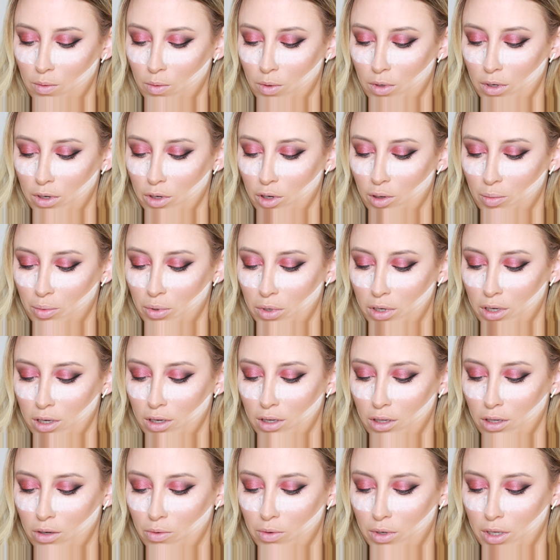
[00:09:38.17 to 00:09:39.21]
while you're putting
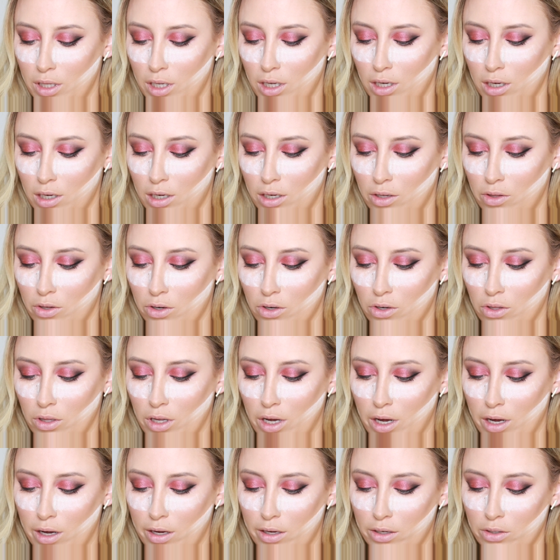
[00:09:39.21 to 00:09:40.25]
glue on the other
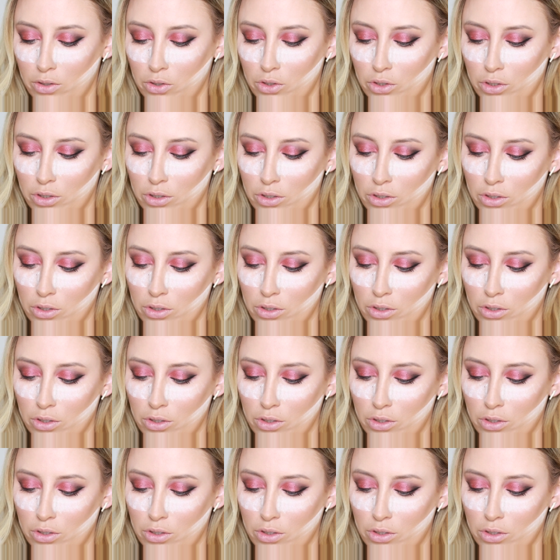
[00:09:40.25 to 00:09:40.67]
lash.